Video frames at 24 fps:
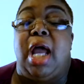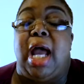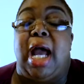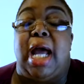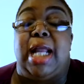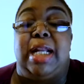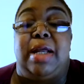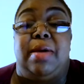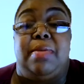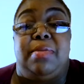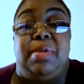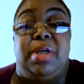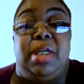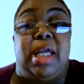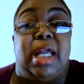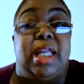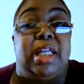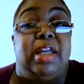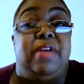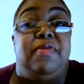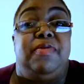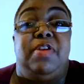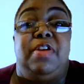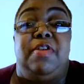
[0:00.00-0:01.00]
and
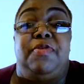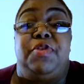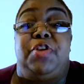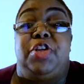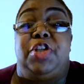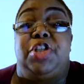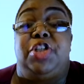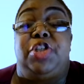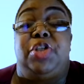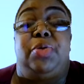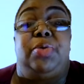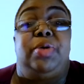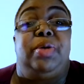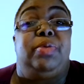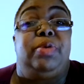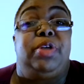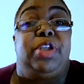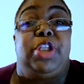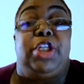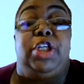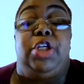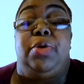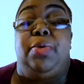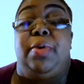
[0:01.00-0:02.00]
even if you're just doing it with
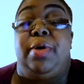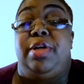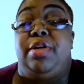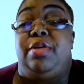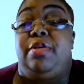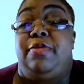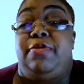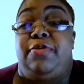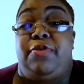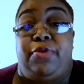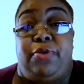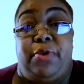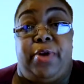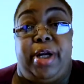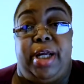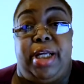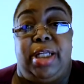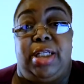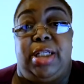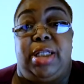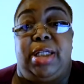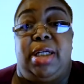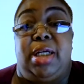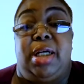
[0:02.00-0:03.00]
you and your
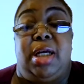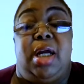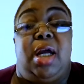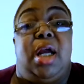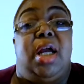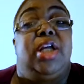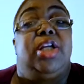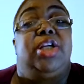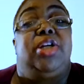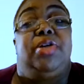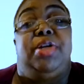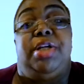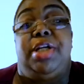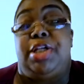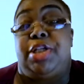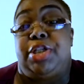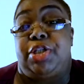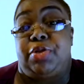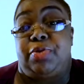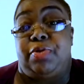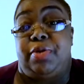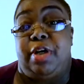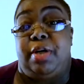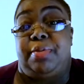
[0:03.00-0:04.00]
friend, you need a
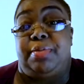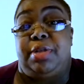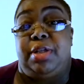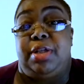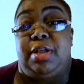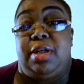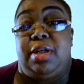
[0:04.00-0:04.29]
script.